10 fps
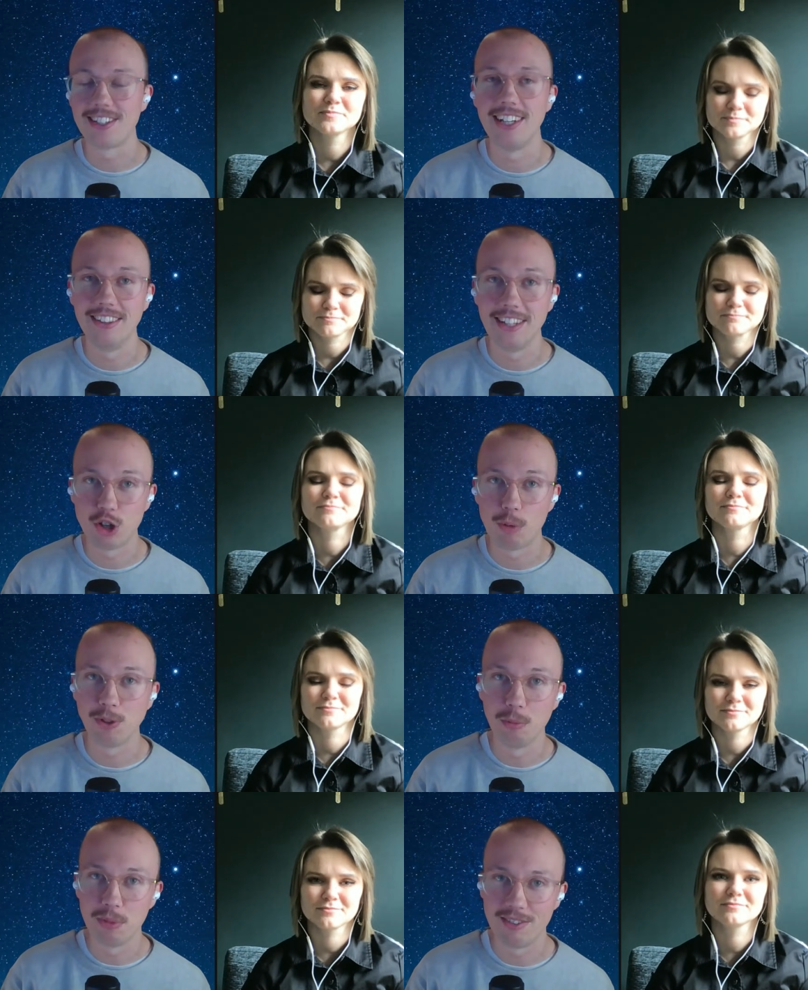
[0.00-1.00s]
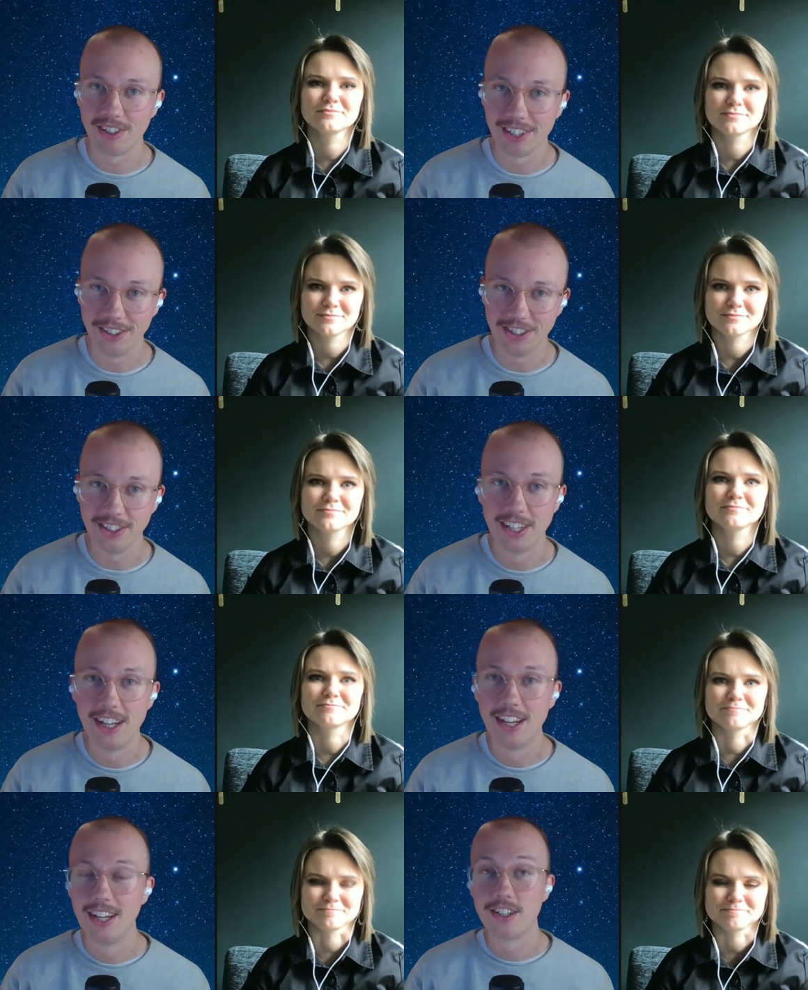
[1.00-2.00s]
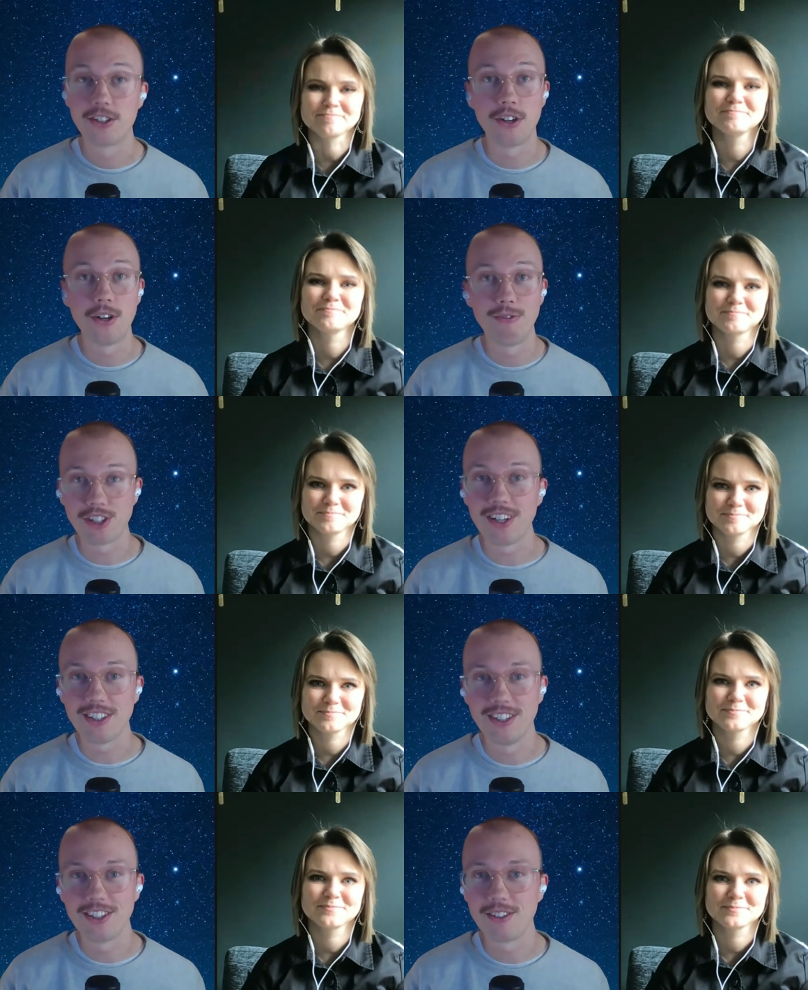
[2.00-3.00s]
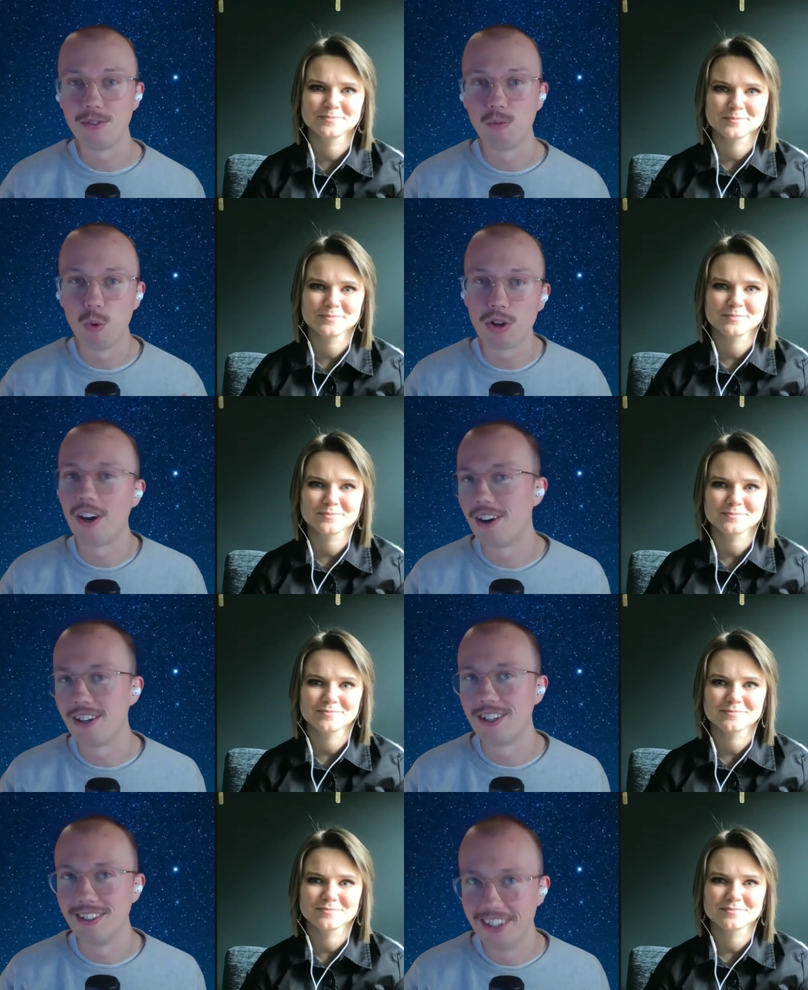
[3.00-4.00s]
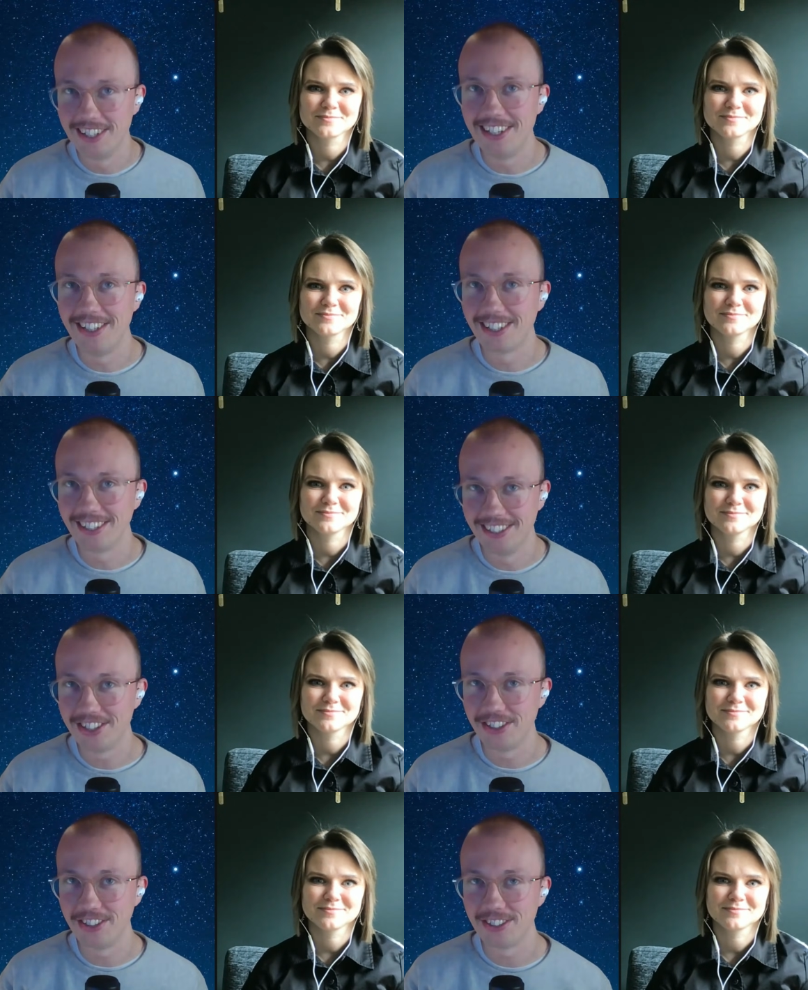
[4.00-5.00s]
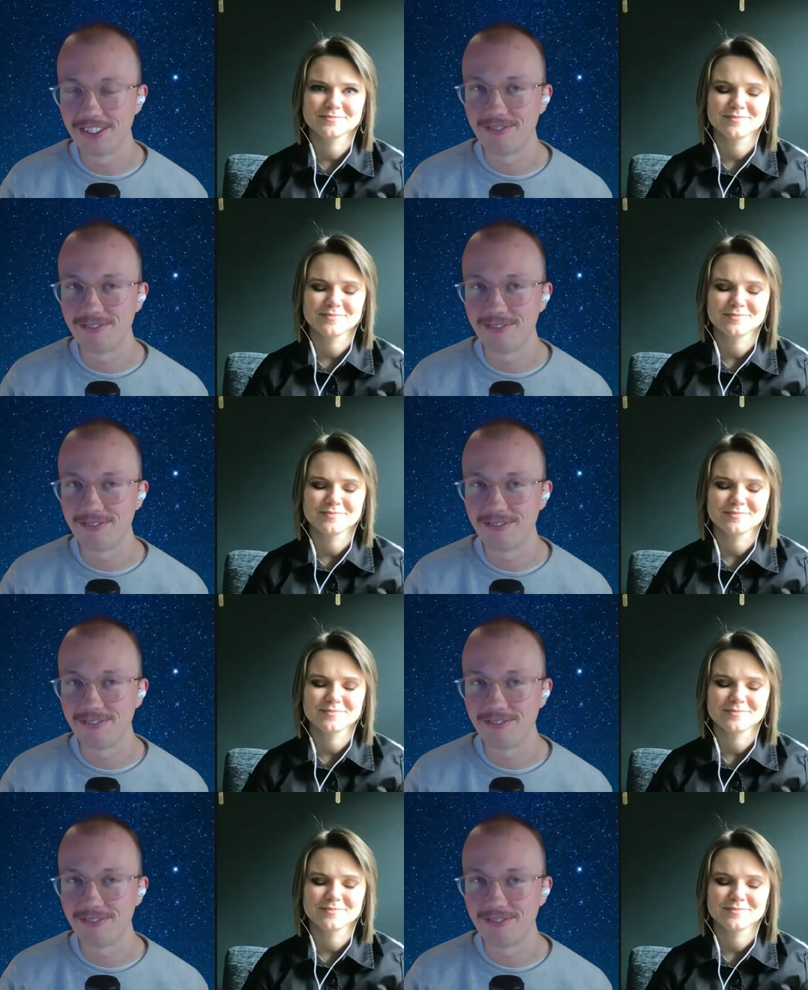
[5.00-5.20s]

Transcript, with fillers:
Speaker 1: in the tropical Pacific Ocean. Mm -hmm. So, for starters, what are La Nina conditions?